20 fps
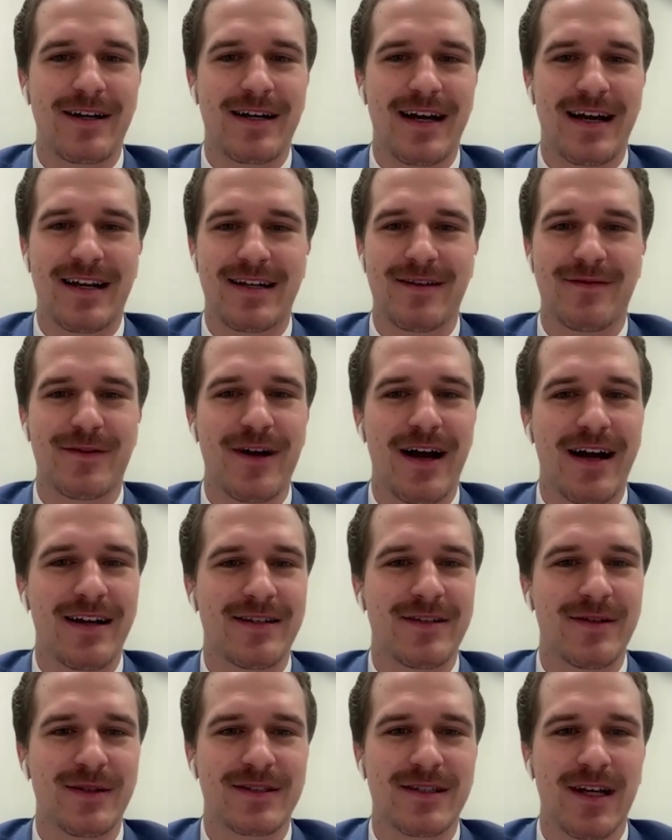You got to give
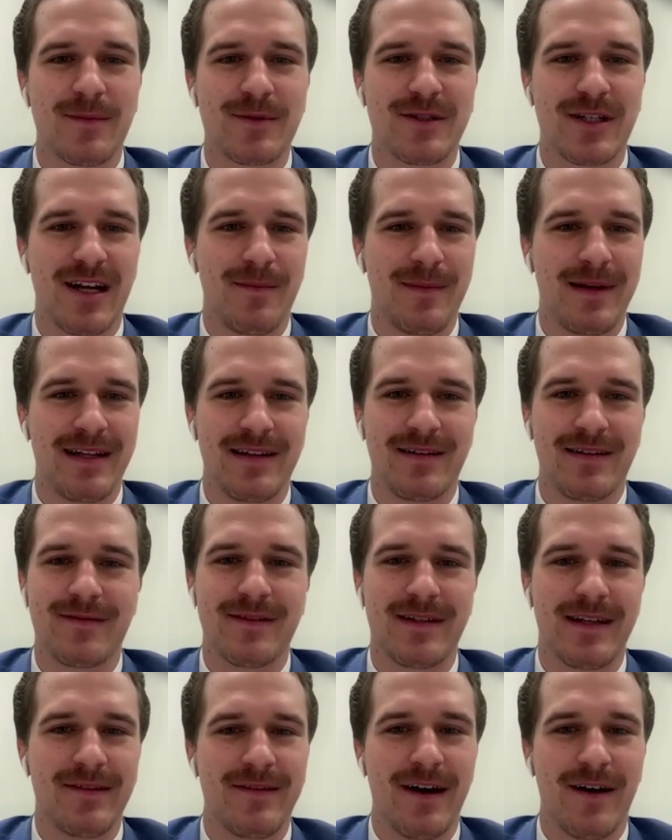credit to Assumption. I mean,
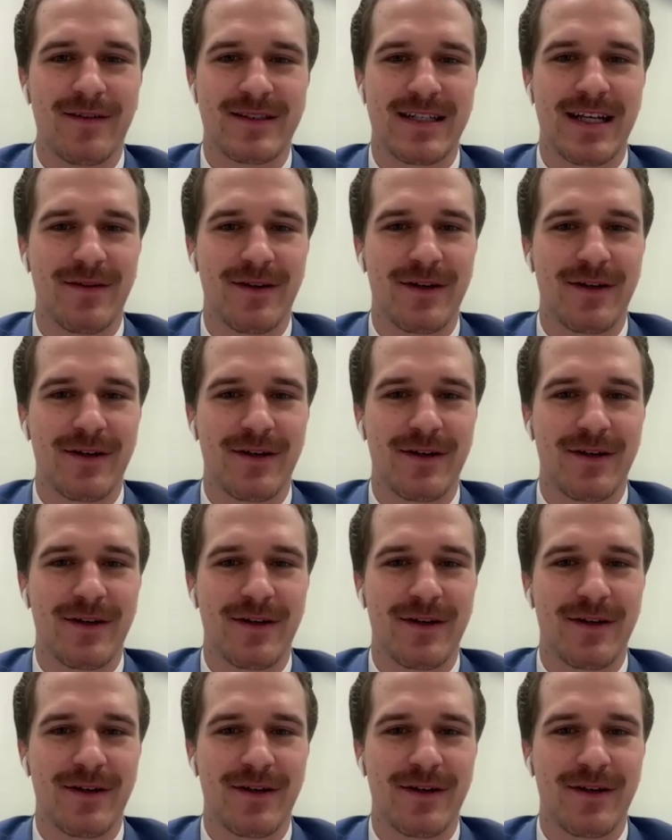they've obviously